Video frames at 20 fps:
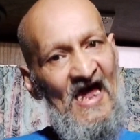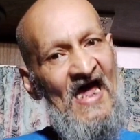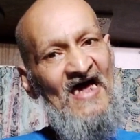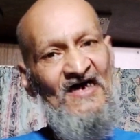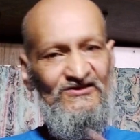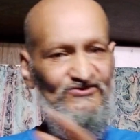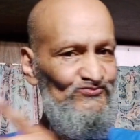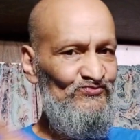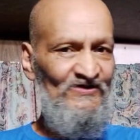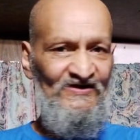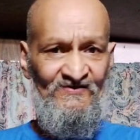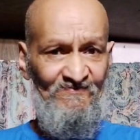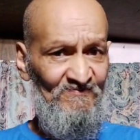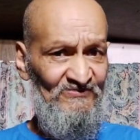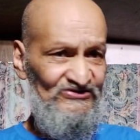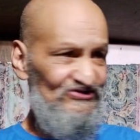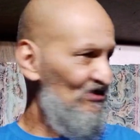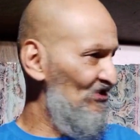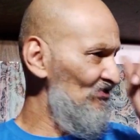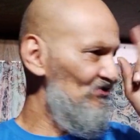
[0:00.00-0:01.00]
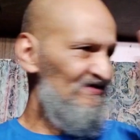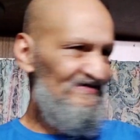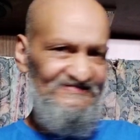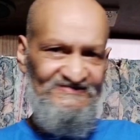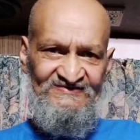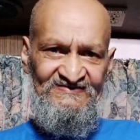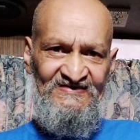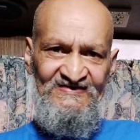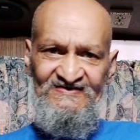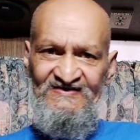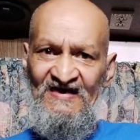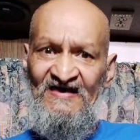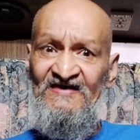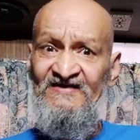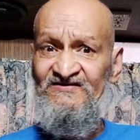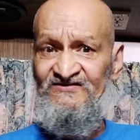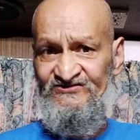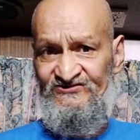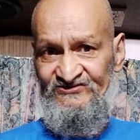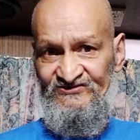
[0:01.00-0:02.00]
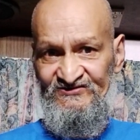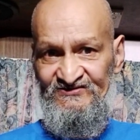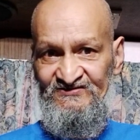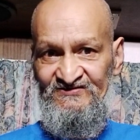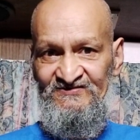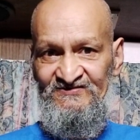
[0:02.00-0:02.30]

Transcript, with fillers: as with materialistic things.